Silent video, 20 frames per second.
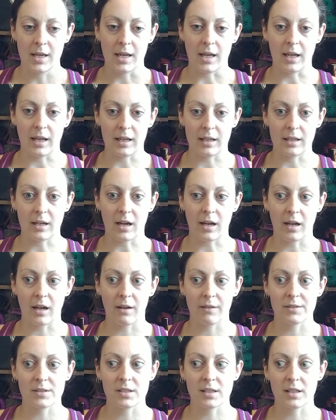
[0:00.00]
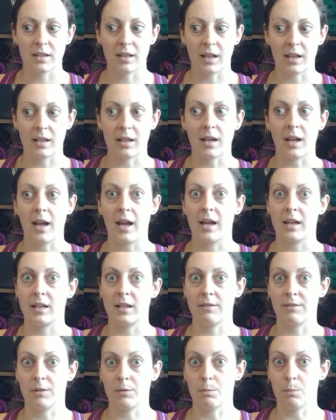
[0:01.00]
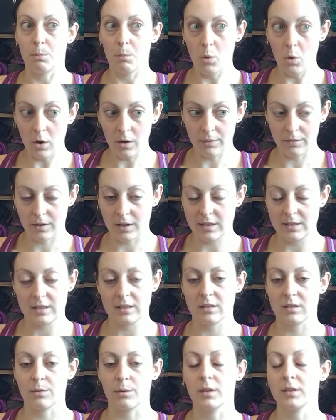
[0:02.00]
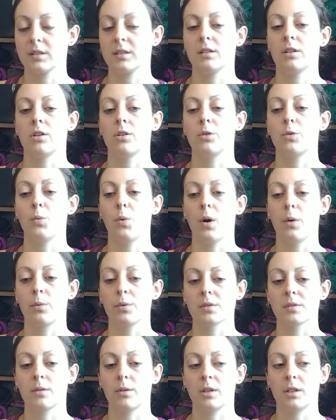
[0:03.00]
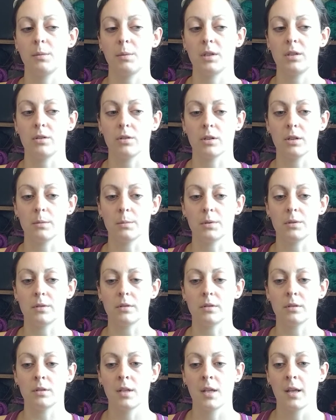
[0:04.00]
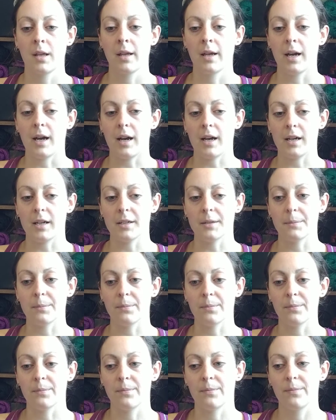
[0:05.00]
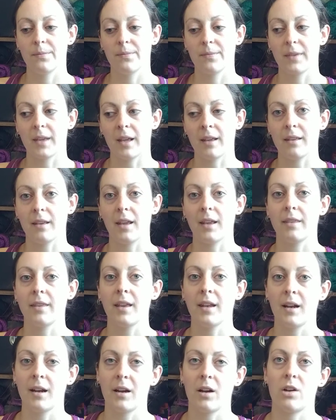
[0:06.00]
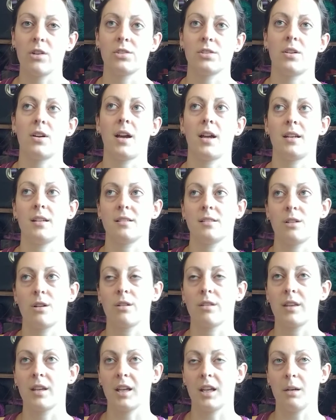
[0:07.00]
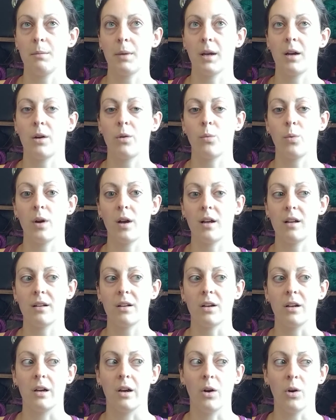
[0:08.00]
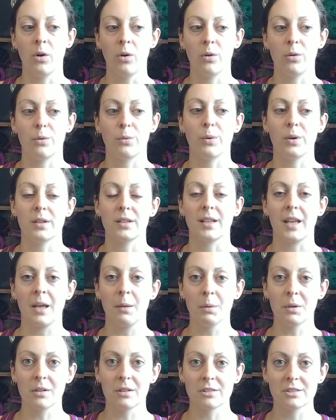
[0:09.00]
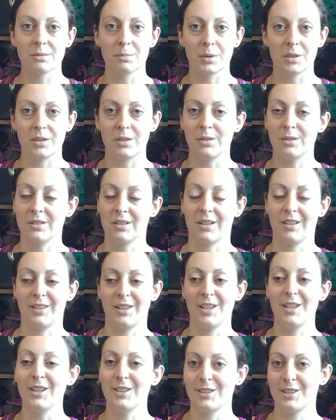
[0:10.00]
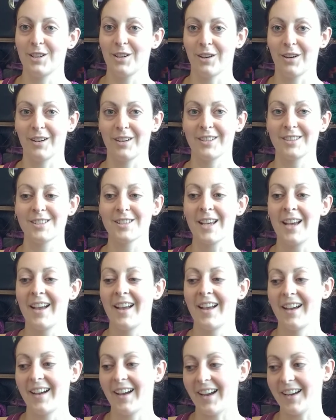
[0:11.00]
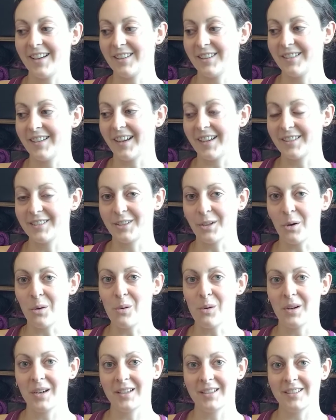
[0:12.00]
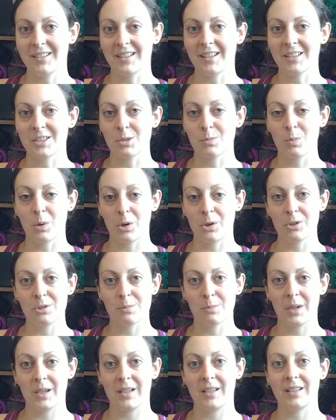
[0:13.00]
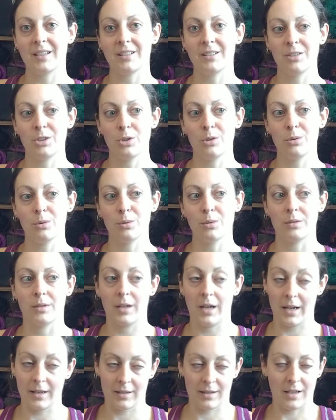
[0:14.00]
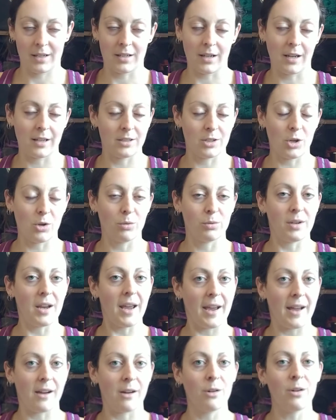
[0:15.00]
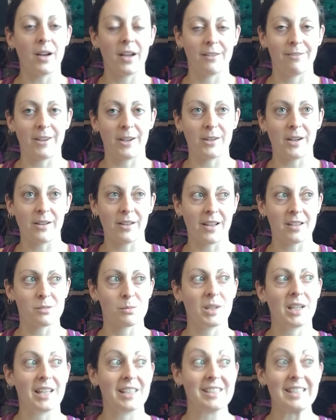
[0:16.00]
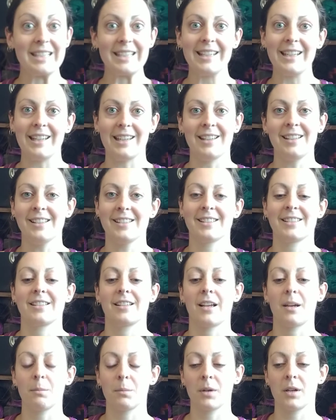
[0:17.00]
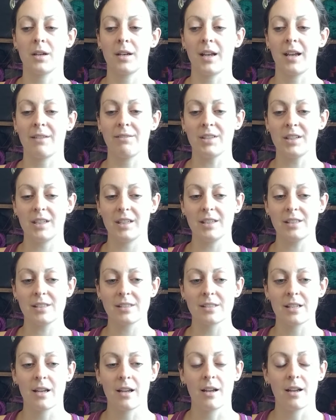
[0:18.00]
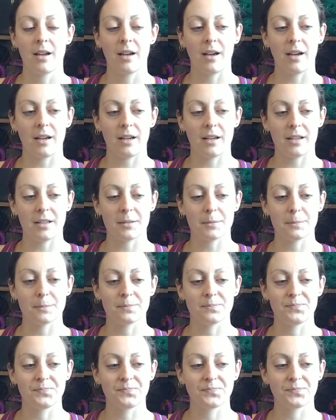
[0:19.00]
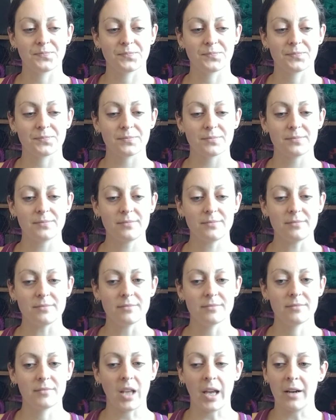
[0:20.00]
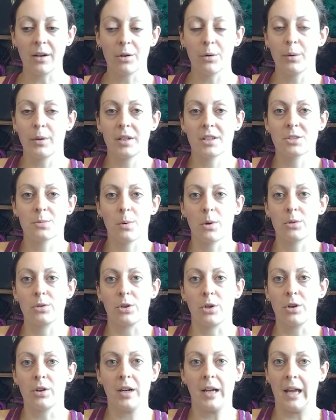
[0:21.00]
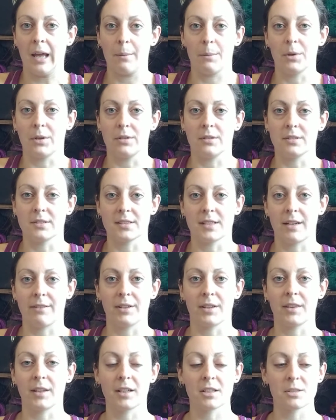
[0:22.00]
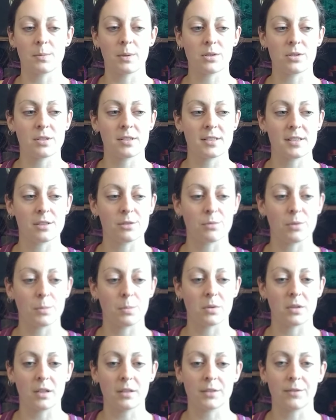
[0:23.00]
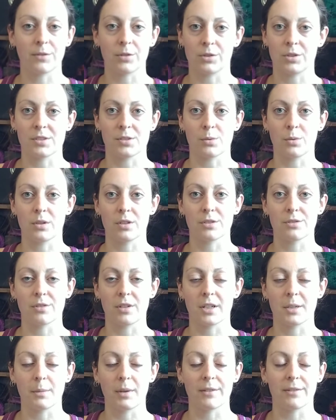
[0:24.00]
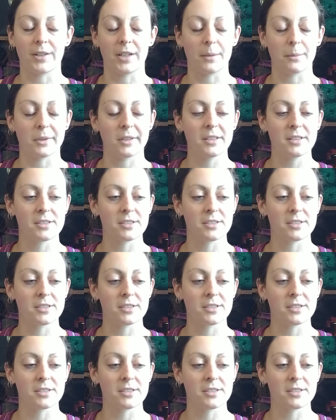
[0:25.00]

And I obviously then had even more reason to want to know what was going to be durable. And then I also had to start thinking about, well, what chemicals have been used on these yarns? I don't want to expose my new, I know now, I found out last week, it's a niece. I'm going to have a niece. I don't want to expose her to chemicals and everything, especially since reproductive disorders run in my family.